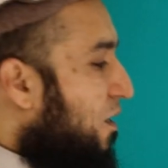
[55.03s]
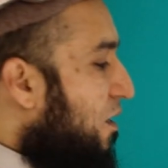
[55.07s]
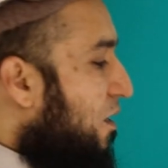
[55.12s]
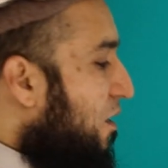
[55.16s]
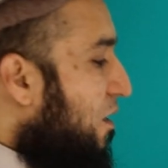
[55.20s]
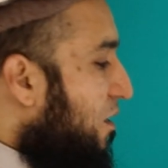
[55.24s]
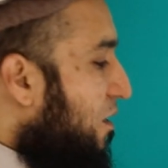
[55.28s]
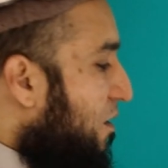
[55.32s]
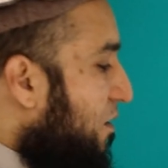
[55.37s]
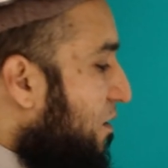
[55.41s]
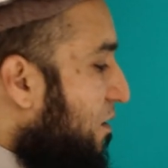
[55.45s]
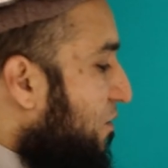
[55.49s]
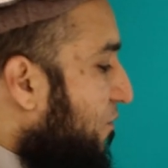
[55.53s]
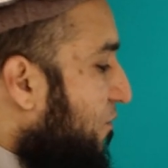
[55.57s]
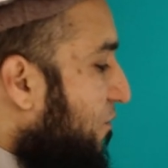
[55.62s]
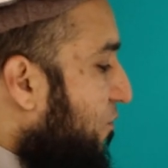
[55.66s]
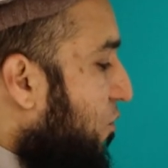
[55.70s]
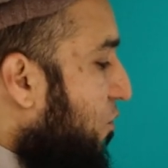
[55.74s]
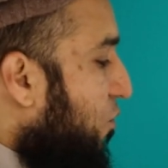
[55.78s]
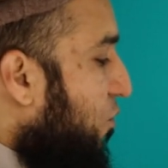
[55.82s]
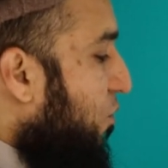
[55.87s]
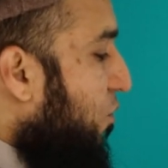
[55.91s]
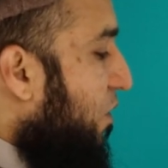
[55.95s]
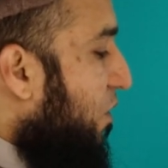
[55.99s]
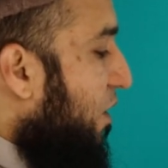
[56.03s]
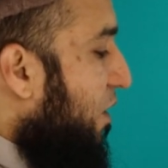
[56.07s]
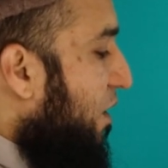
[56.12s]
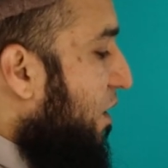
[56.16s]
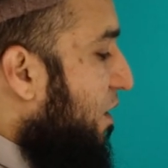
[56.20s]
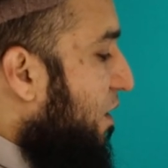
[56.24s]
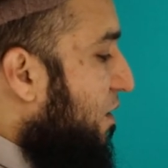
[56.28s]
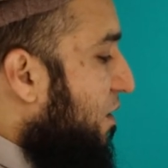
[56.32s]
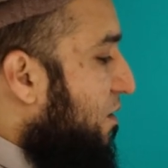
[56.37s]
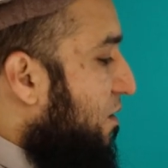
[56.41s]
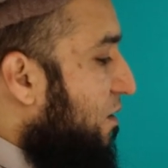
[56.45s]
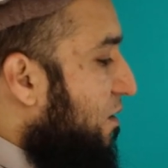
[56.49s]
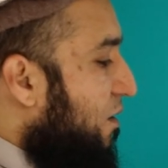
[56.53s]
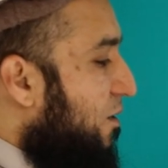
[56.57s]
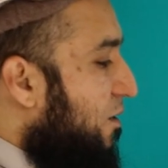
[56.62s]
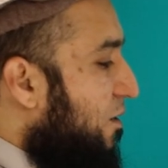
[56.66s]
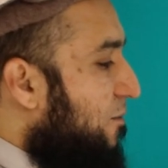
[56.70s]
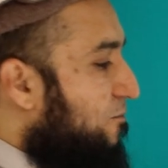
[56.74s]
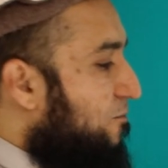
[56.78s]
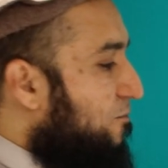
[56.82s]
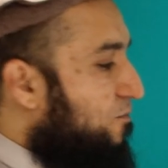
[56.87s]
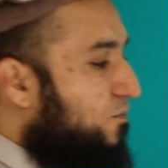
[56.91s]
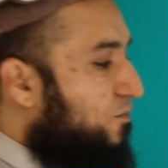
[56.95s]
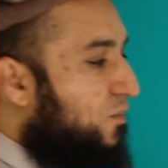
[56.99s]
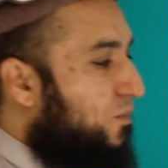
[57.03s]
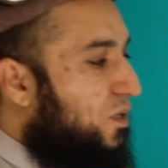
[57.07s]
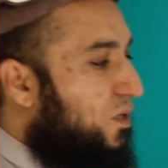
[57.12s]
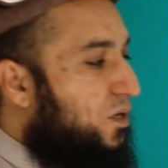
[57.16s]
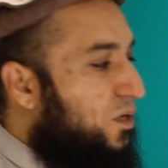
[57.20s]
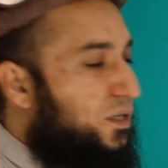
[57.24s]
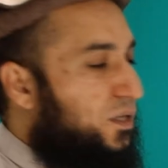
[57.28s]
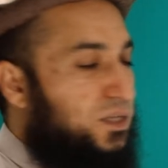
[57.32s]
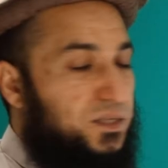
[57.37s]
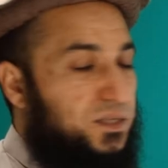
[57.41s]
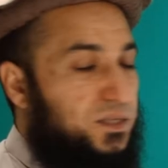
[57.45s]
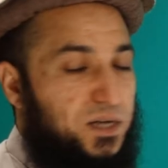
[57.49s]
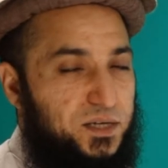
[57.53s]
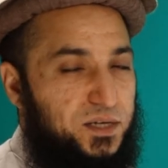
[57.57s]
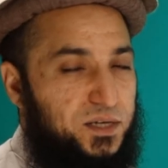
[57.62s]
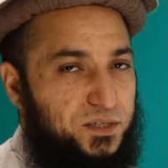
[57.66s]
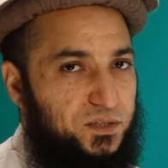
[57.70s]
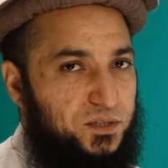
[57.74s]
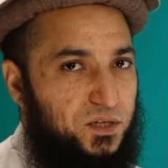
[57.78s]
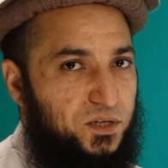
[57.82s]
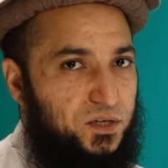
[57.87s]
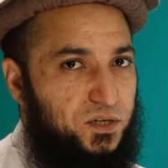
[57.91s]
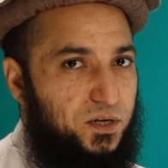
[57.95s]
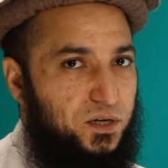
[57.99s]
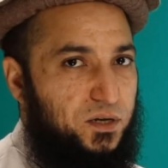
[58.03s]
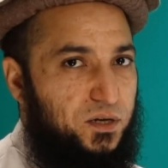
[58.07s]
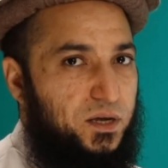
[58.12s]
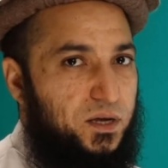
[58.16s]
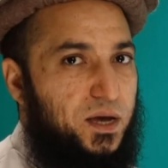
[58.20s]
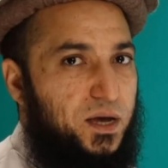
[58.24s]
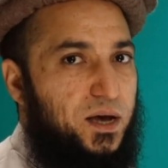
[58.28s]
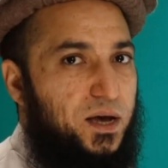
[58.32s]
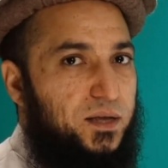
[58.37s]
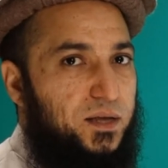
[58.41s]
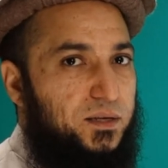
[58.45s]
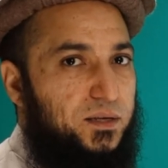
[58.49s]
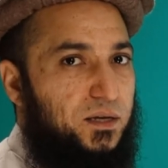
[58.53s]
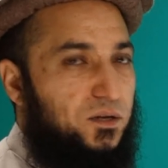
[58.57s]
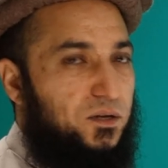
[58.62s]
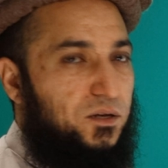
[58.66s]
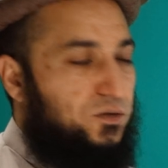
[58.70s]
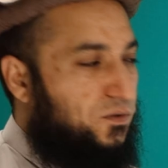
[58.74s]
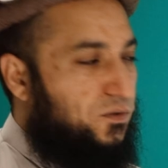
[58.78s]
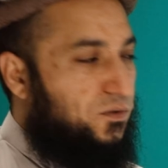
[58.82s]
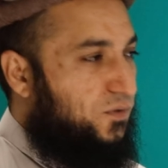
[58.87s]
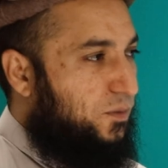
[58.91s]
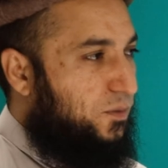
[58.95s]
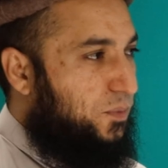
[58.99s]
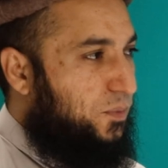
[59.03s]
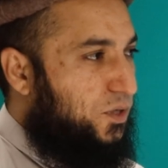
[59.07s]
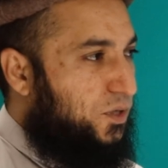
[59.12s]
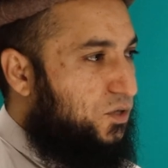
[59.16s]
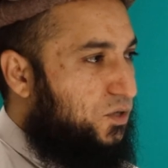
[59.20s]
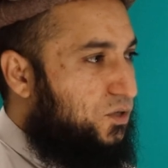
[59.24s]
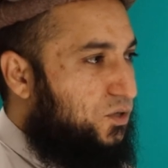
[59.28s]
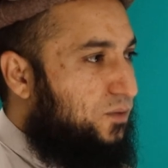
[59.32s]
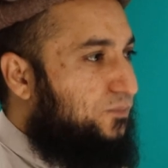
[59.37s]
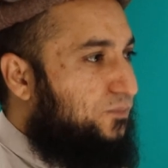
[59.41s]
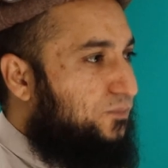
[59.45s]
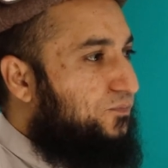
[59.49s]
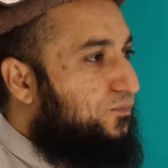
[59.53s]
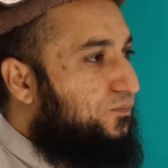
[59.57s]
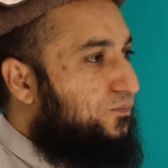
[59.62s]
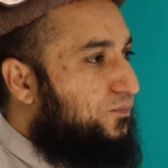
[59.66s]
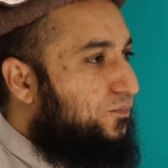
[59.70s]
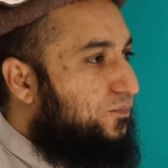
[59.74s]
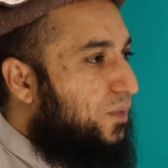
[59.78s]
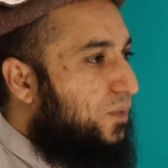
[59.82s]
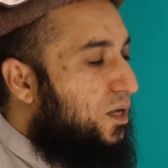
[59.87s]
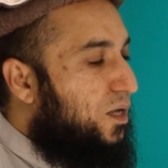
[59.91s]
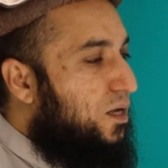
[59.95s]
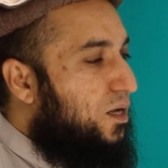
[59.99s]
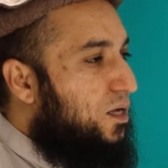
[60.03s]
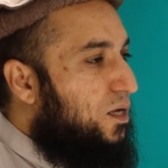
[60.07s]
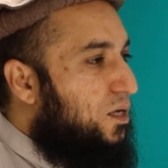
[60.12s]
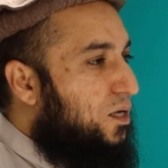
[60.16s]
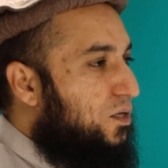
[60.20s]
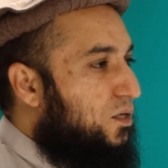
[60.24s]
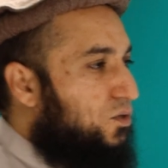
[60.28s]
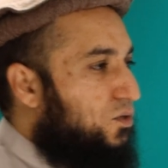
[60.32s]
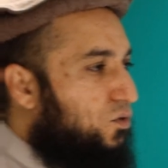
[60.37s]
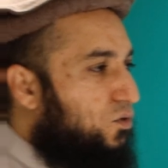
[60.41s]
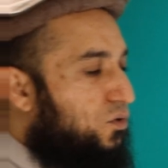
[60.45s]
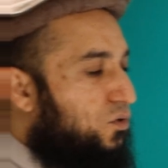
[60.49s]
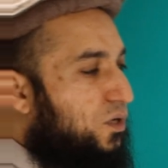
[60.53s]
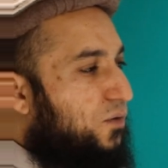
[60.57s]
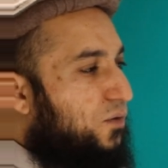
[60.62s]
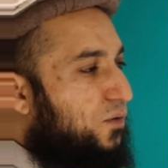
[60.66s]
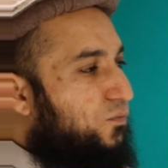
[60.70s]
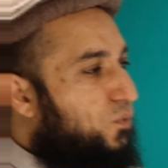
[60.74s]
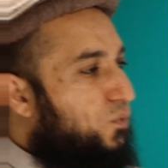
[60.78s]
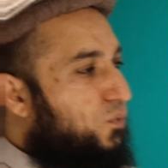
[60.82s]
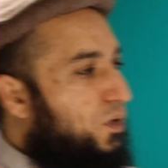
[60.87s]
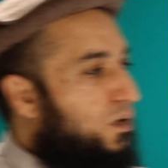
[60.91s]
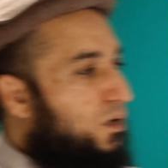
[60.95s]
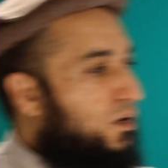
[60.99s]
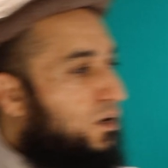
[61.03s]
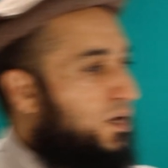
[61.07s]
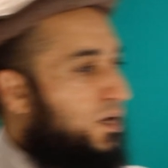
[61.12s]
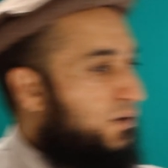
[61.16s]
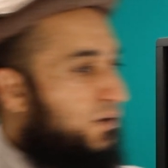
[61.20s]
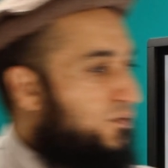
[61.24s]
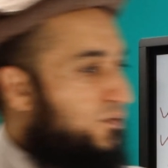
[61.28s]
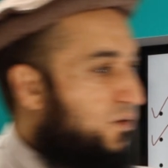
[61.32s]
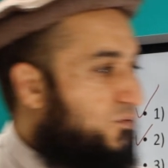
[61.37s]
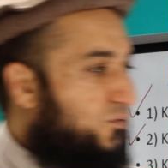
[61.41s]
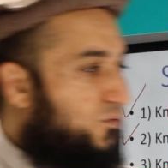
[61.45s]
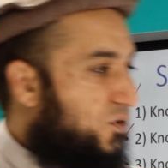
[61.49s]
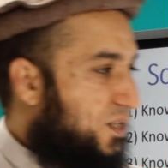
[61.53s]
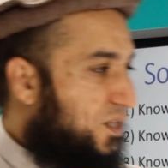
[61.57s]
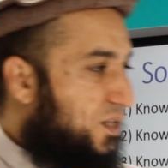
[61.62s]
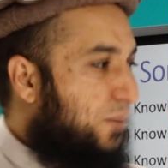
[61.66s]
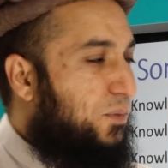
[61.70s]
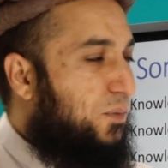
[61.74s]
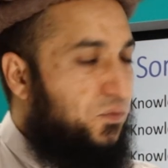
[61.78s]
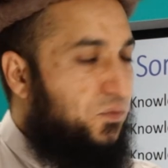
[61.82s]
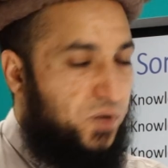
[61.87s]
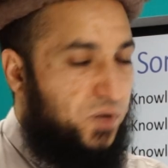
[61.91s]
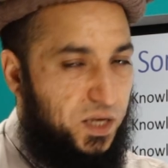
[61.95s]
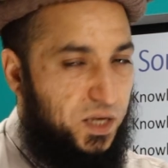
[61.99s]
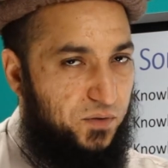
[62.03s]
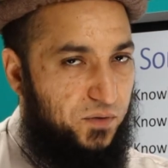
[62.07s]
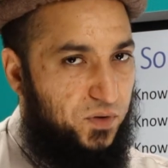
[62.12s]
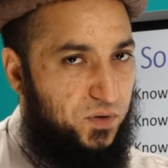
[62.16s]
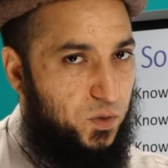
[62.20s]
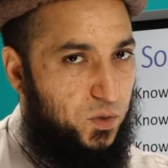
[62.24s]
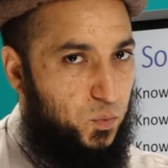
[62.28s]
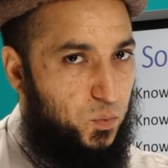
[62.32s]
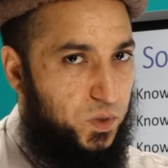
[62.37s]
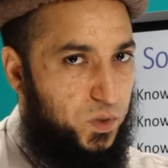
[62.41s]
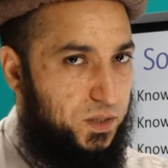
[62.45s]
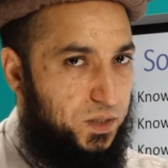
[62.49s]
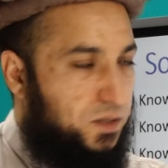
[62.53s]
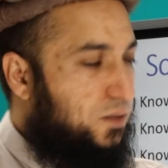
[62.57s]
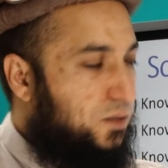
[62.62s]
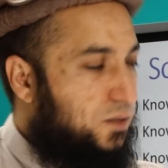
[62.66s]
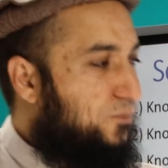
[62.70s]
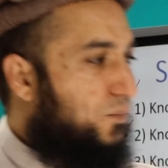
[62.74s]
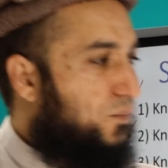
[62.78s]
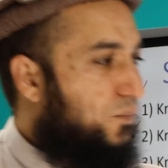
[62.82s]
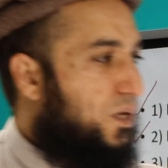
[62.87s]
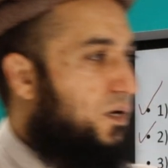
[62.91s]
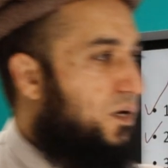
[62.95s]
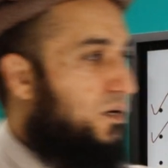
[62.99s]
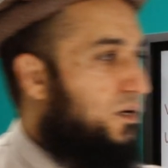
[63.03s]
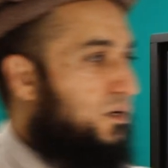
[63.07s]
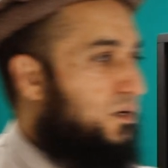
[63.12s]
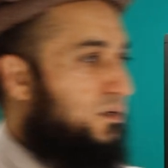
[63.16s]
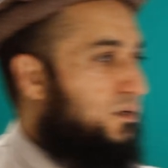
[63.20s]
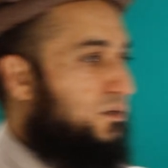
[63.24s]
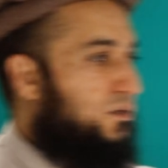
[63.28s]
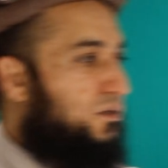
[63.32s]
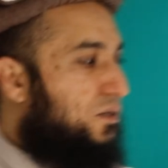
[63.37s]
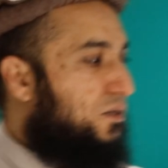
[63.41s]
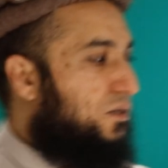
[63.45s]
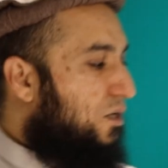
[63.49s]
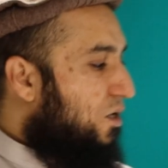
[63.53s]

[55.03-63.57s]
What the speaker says: The fourth one is exercising the tongue and a lot of repetition. So if we are given, for example, we are given a word and